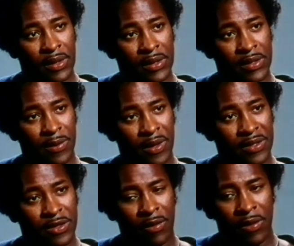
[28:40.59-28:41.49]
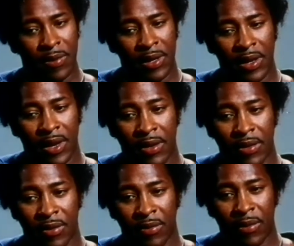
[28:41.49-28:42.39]
You see, because it's only been,
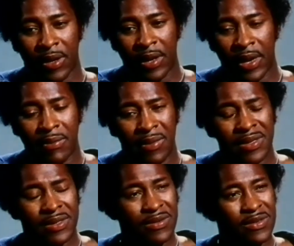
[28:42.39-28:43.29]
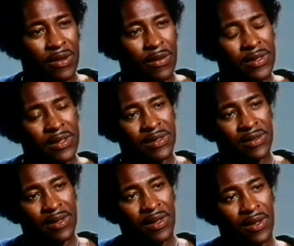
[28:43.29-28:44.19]
8 months or so since
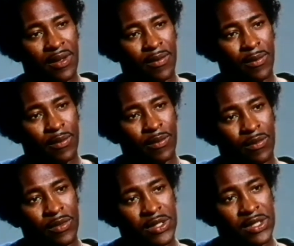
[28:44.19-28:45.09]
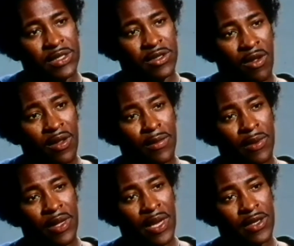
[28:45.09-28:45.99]
ceased all
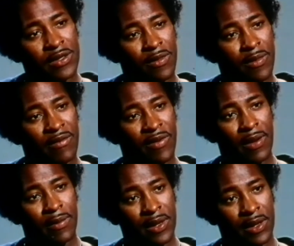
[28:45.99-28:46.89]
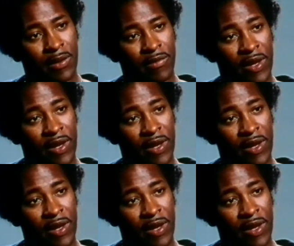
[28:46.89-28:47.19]
communication with my family,